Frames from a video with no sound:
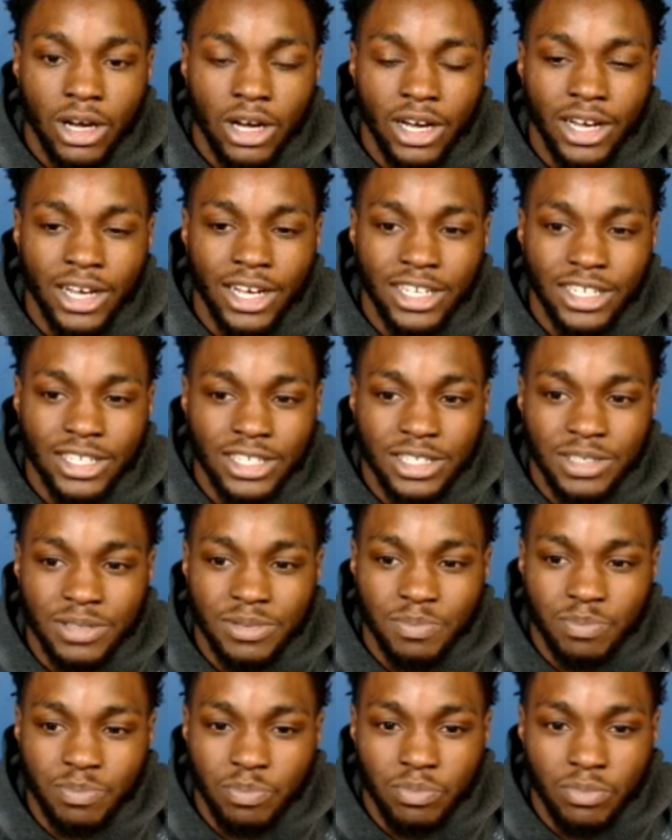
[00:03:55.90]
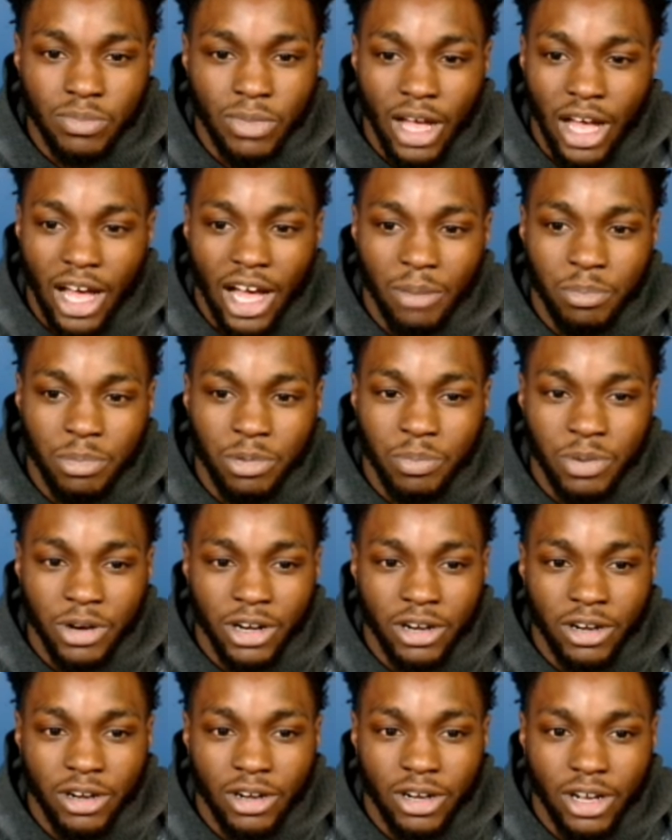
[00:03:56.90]
Just I
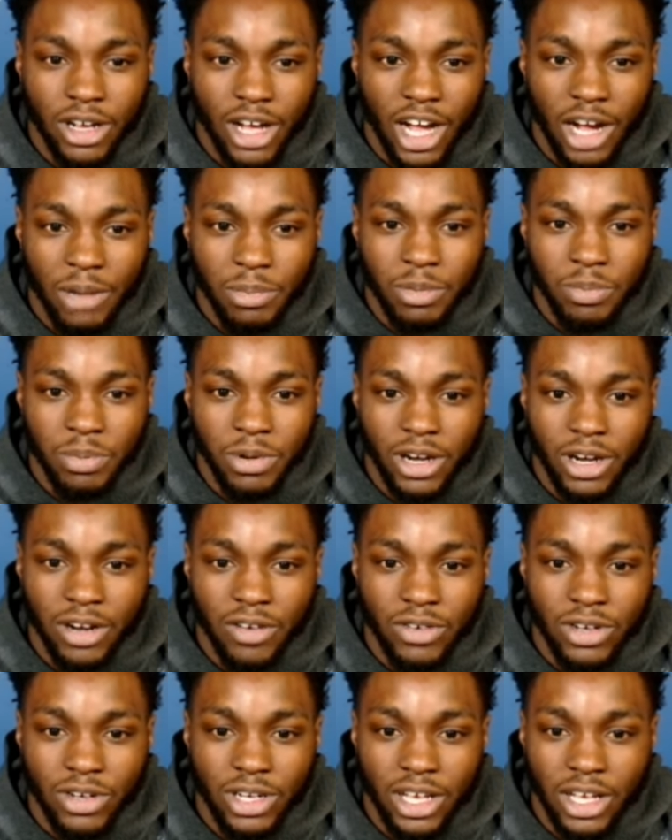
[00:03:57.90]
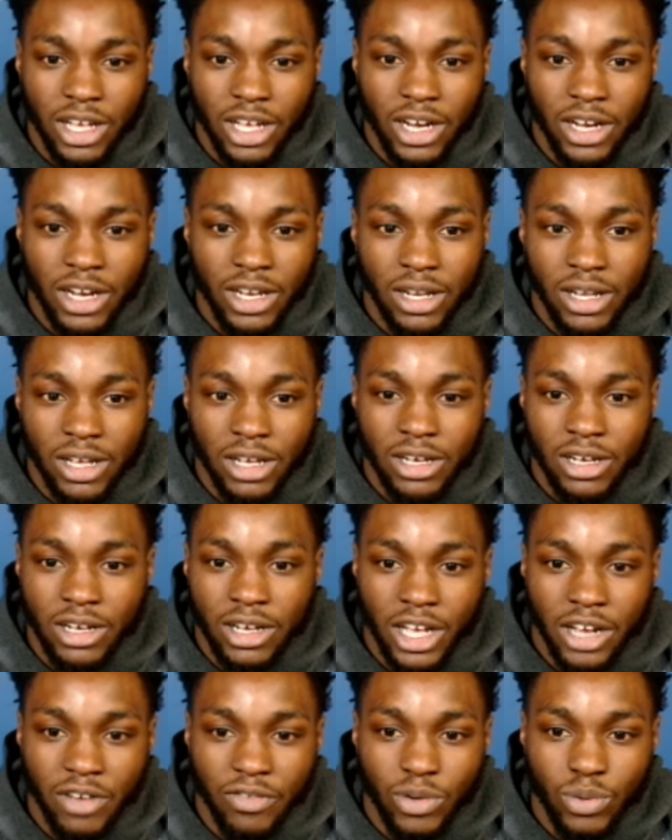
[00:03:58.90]
prepare every day
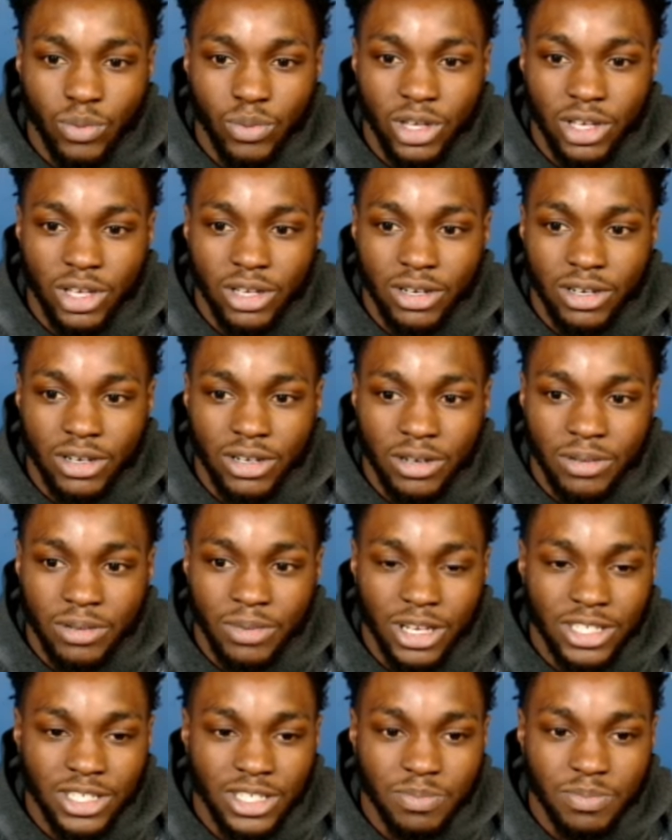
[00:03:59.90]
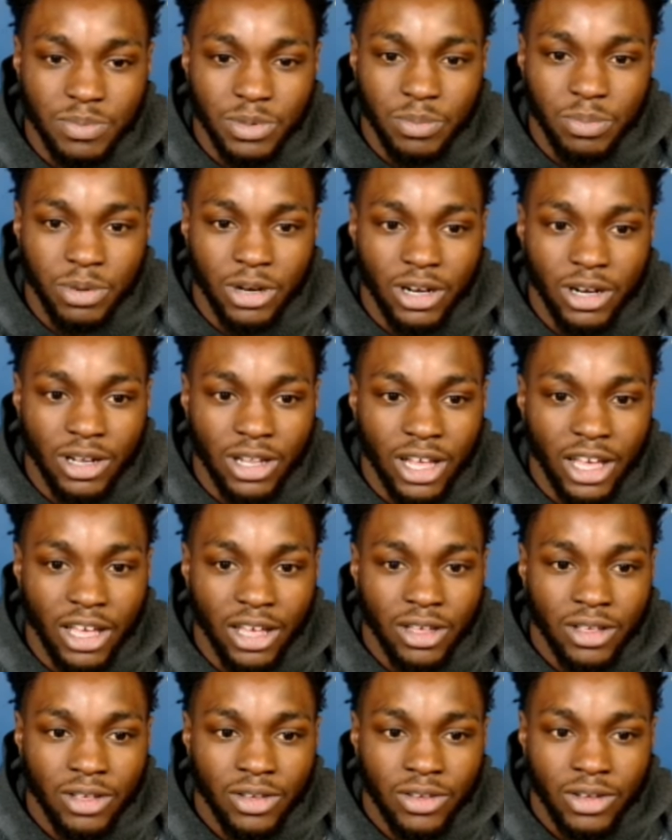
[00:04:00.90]
and every week. I just prepare
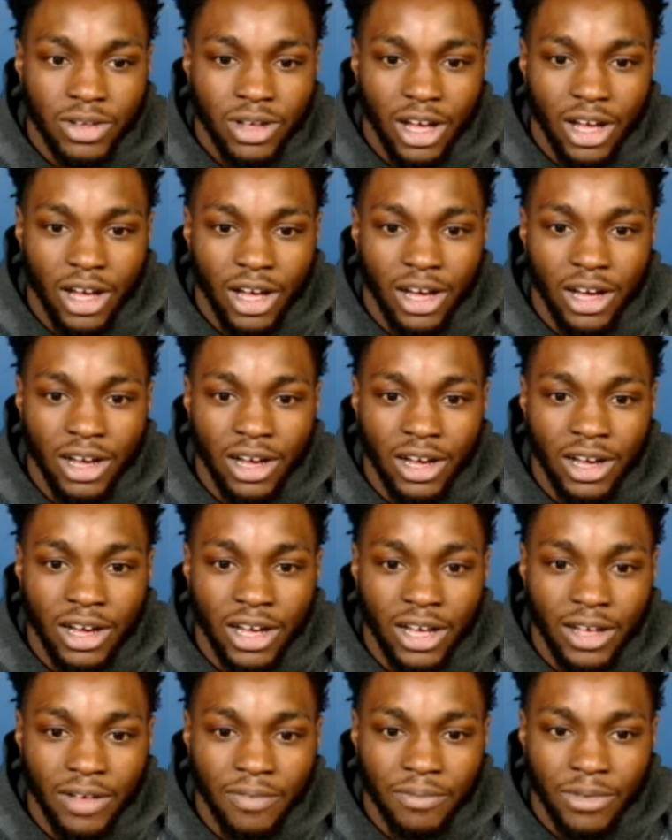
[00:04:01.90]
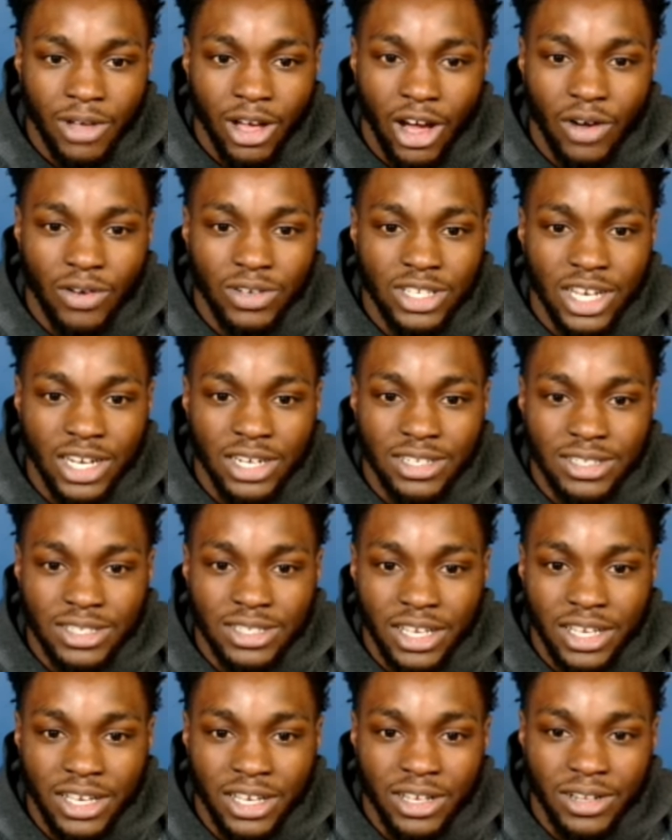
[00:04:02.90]
like I always had a
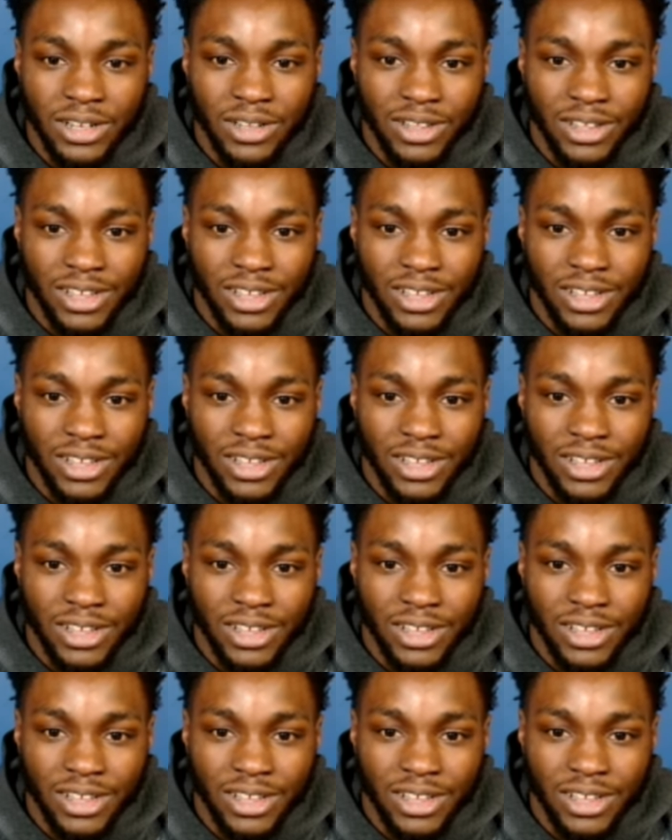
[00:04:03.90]
saying,